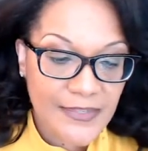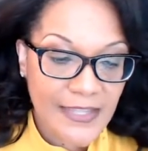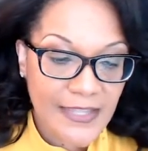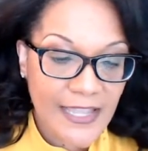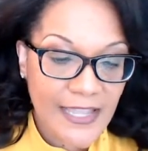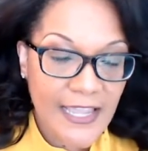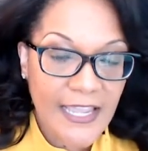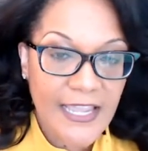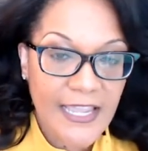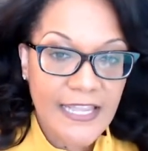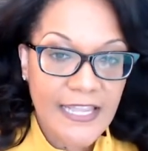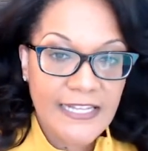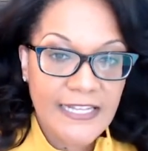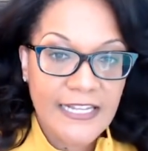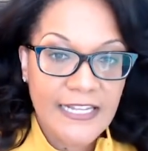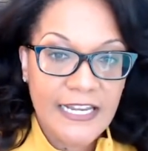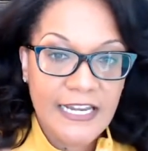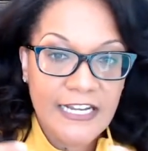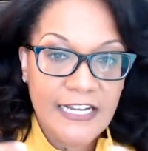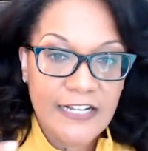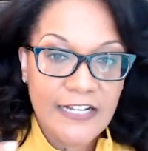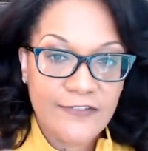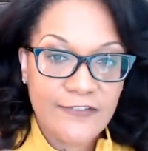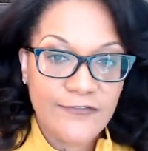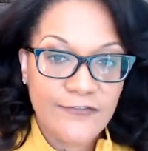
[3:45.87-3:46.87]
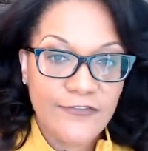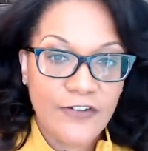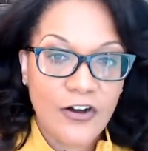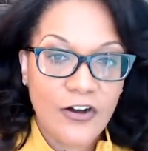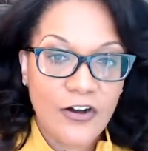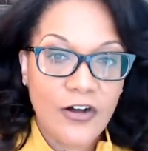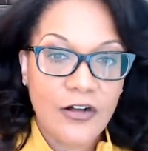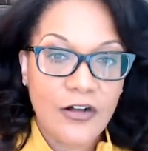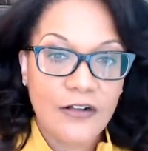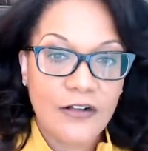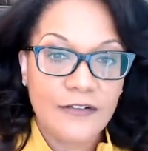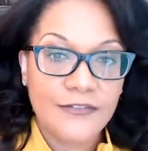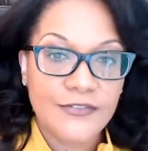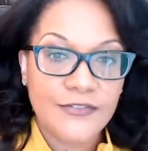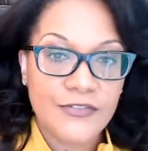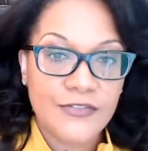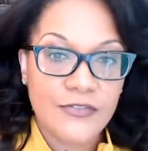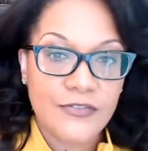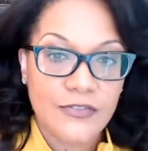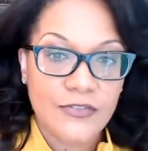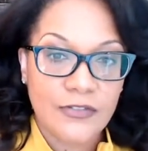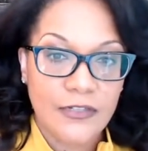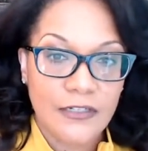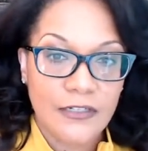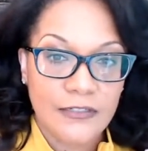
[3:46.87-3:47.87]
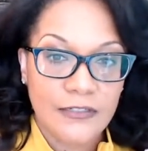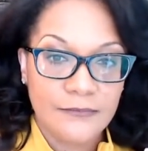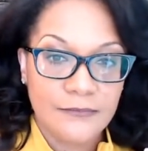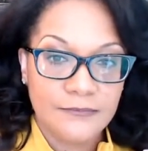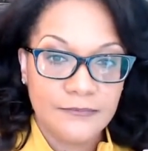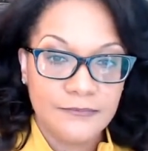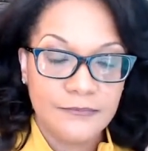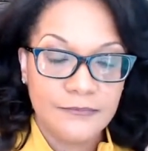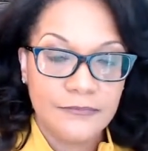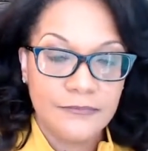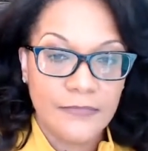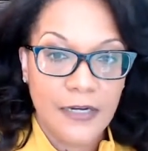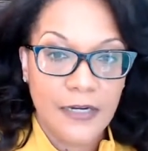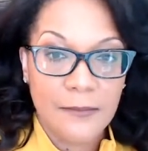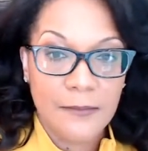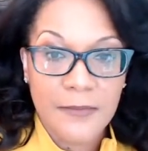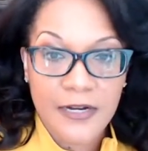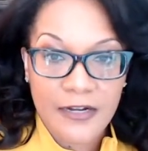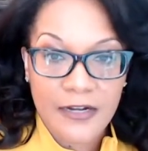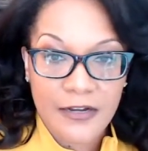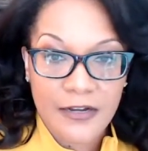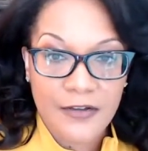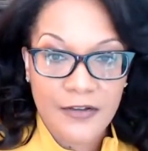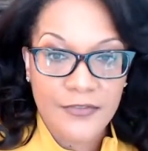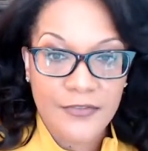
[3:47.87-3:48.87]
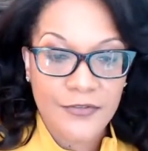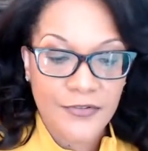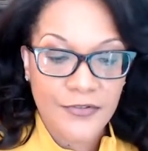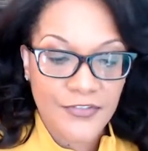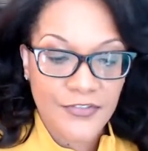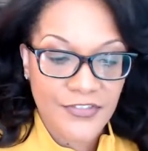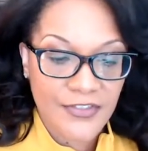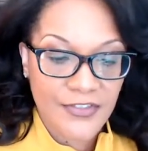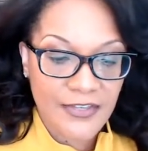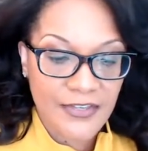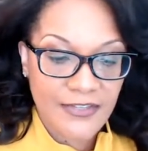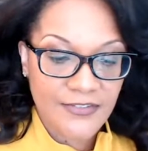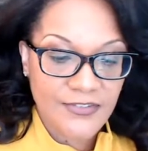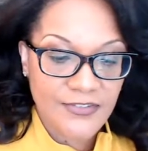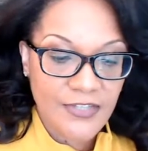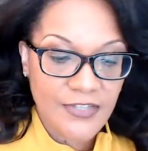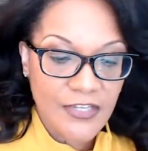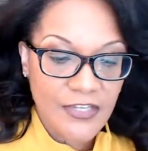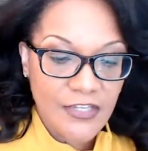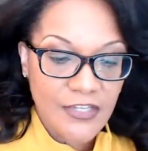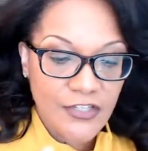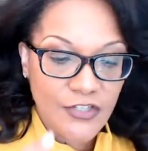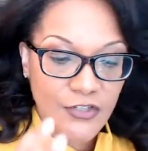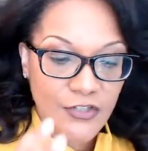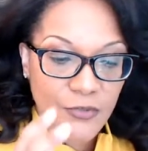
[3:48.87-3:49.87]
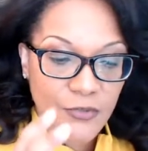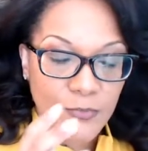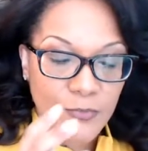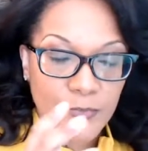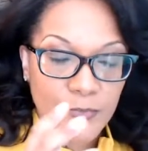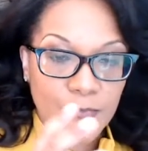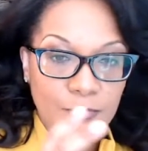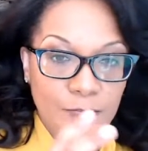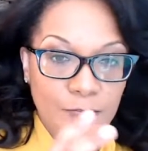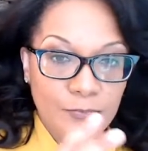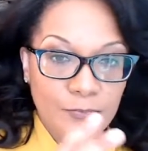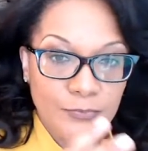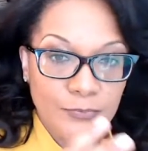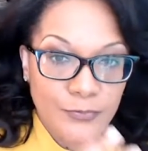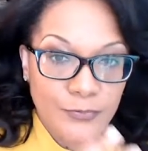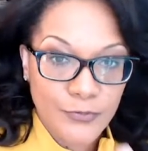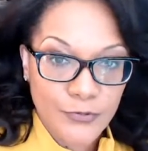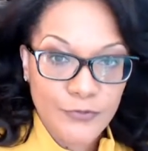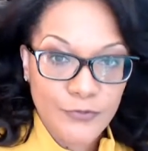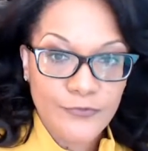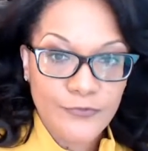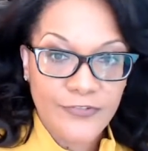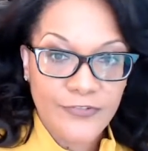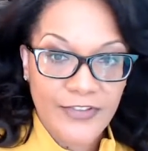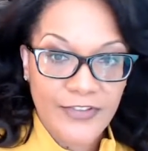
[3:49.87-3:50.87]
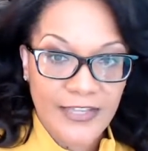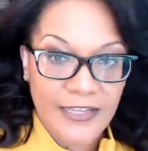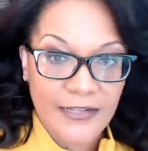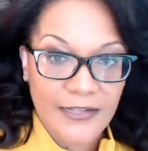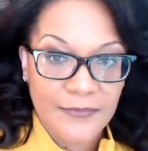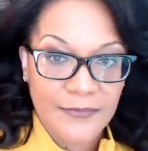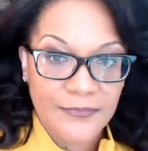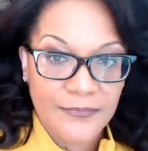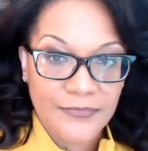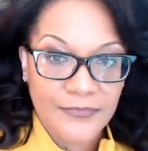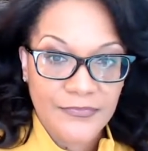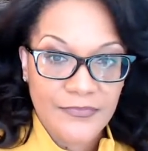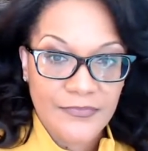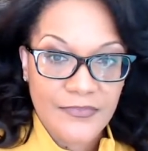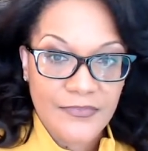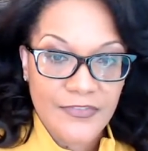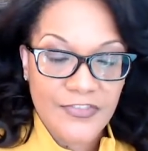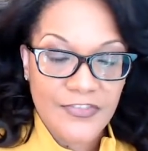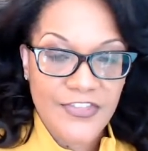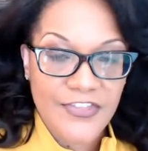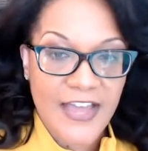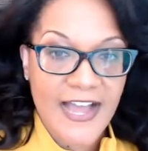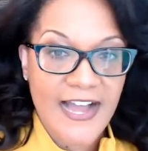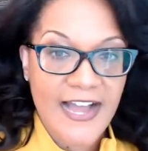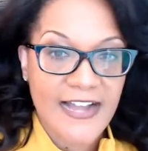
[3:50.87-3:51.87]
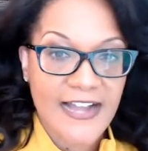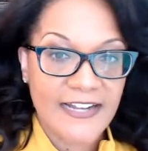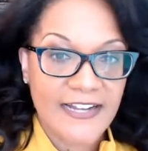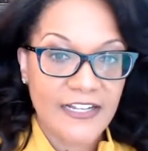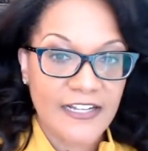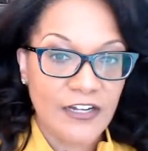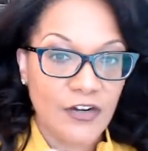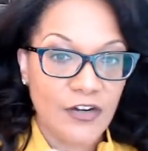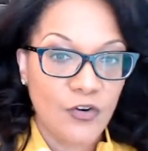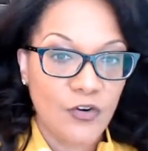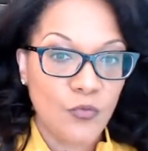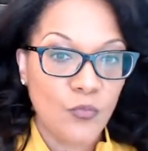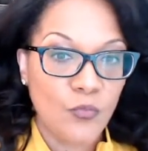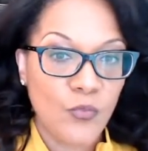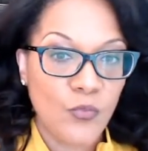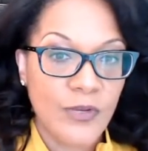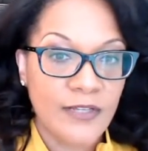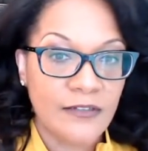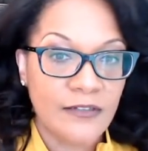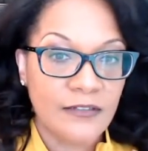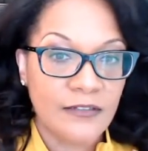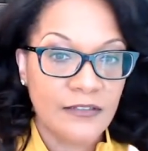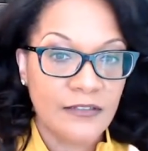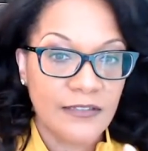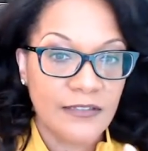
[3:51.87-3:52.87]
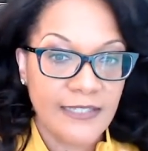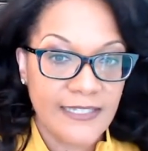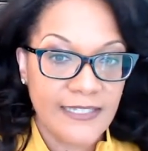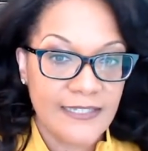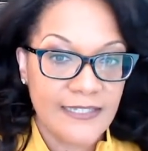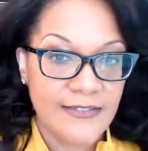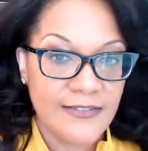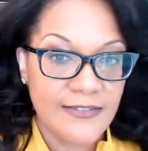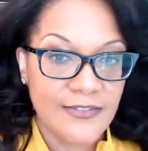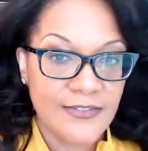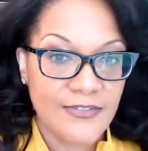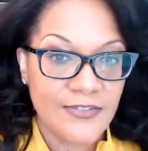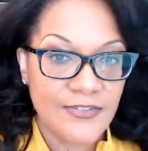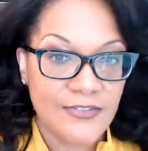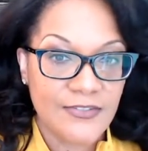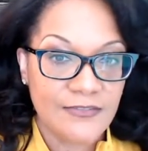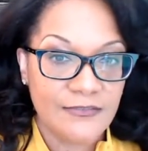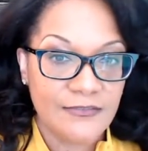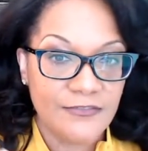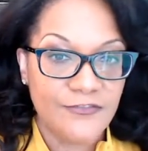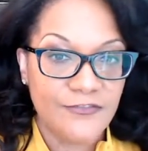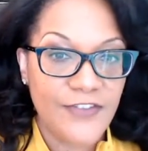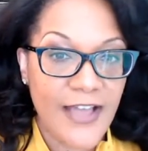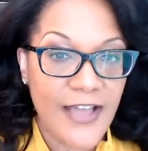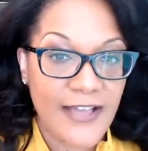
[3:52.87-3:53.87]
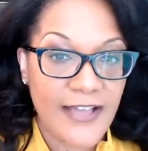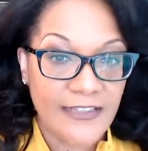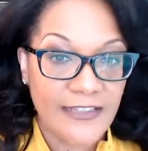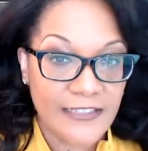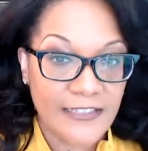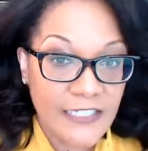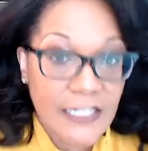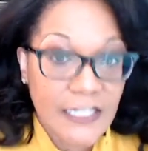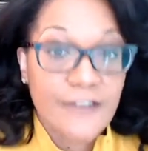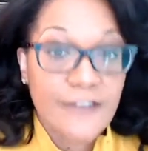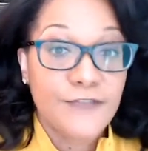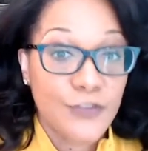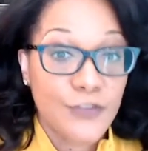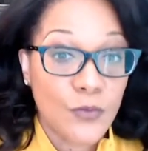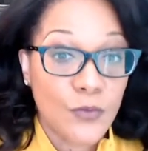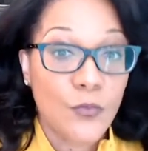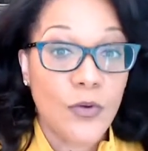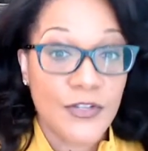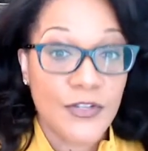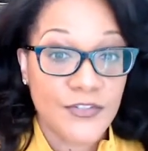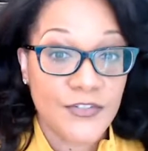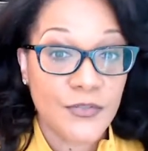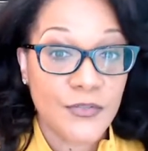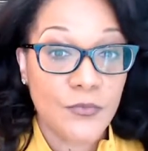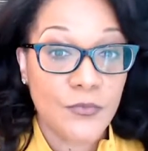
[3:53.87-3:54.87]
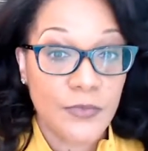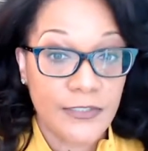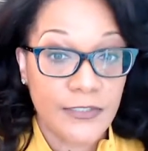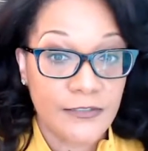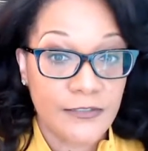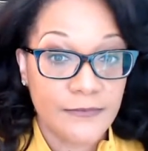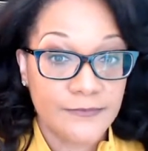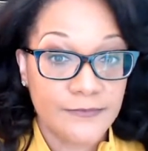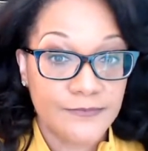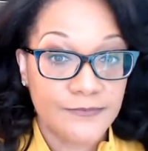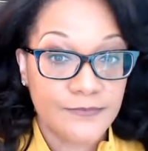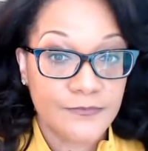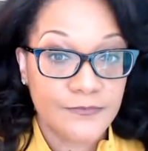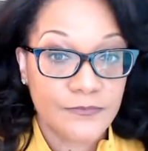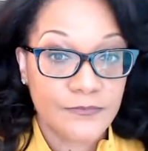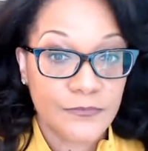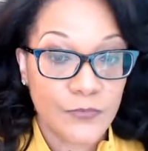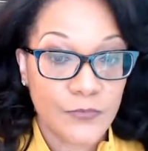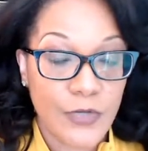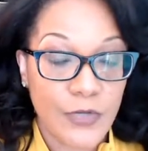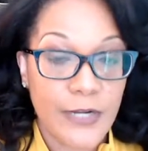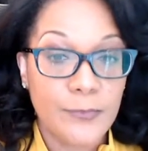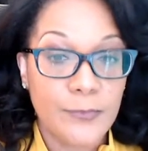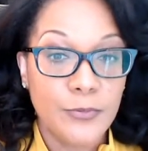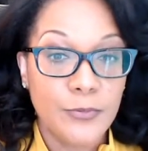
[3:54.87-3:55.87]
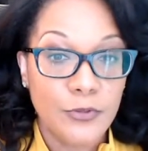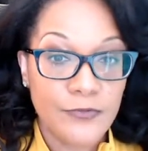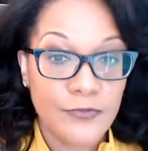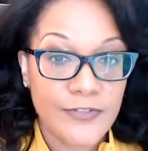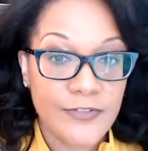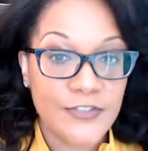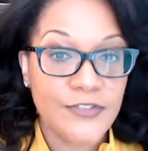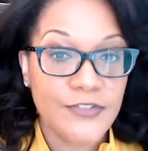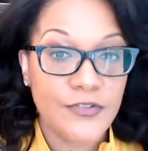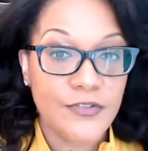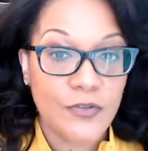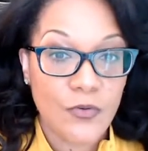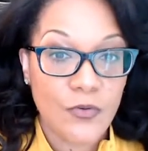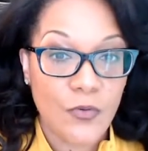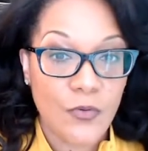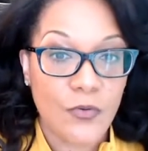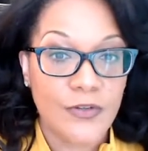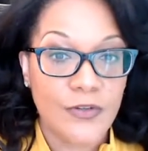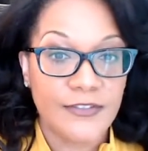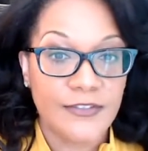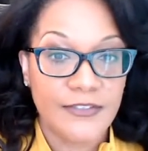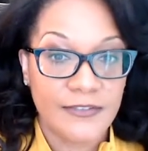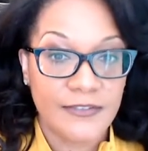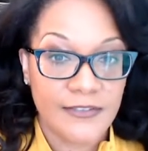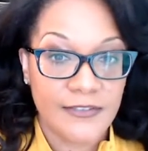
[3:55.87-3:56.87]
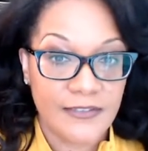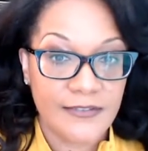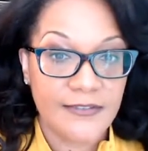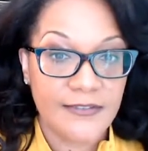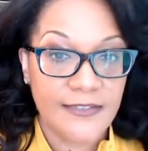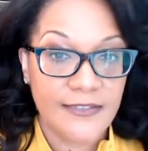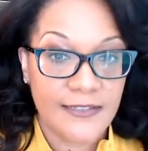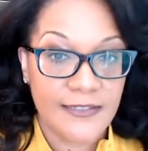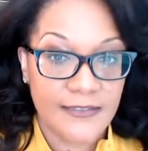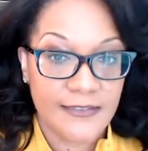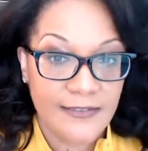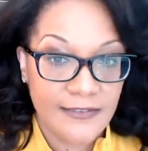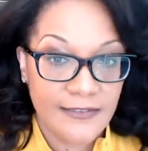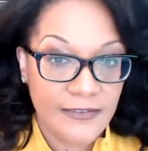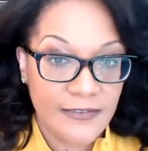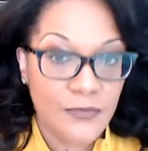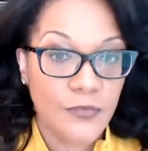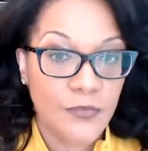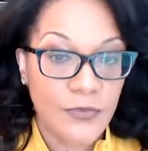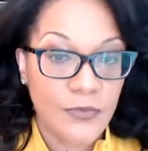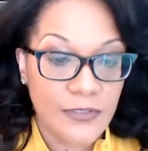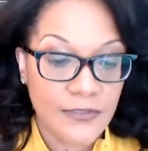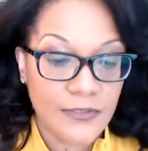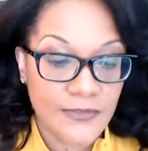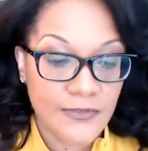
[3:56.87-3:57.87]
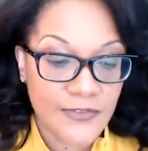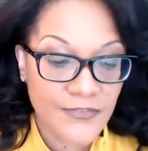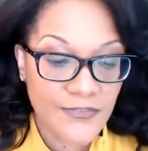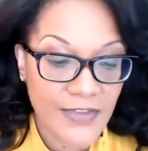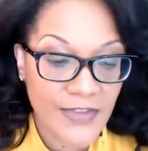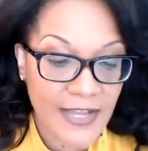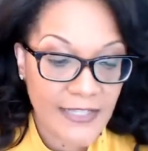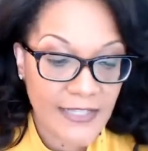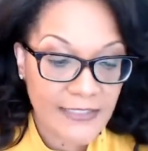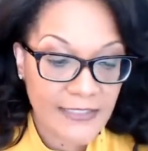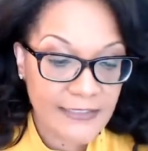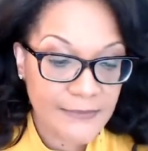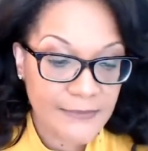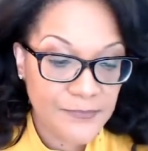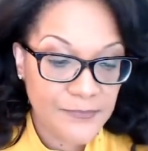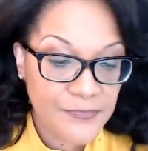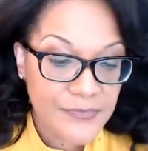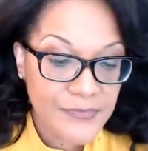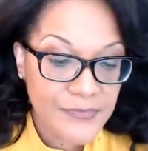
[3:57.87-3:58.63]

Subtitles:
And it involves, among other things, proving that a will is valid, if there was a will, right? Proving to the court that the will is valid.